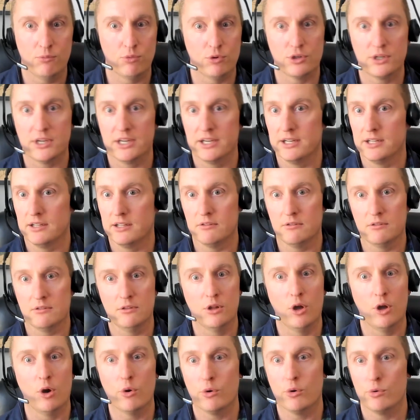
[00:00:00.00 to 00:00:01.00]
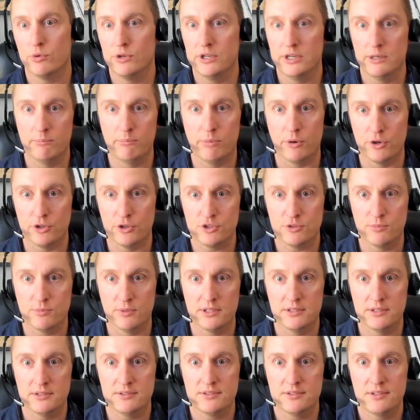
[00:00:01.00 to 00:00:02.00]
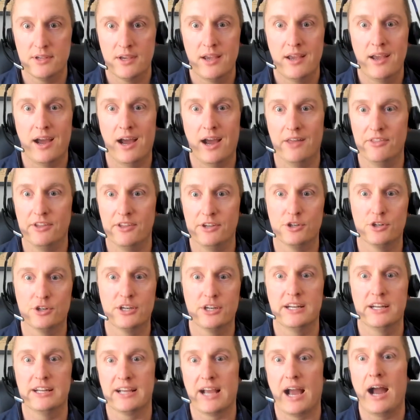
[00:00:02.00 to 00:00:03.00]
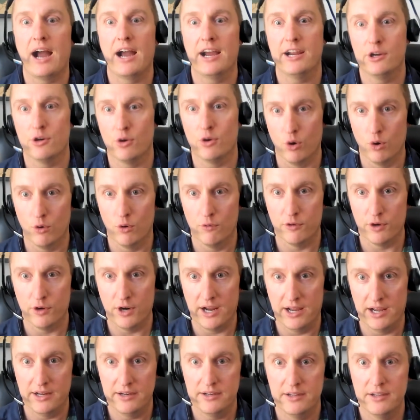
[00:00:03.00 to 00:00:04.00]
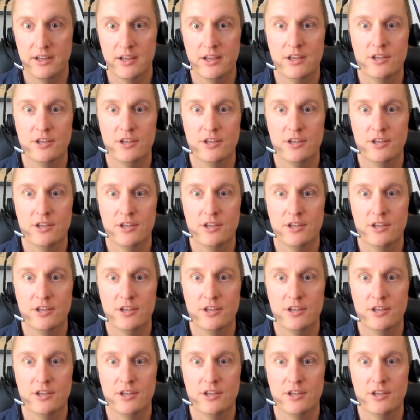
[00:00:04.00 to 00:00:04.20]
we're getting lower reimbursements and then you're getting higher overhead.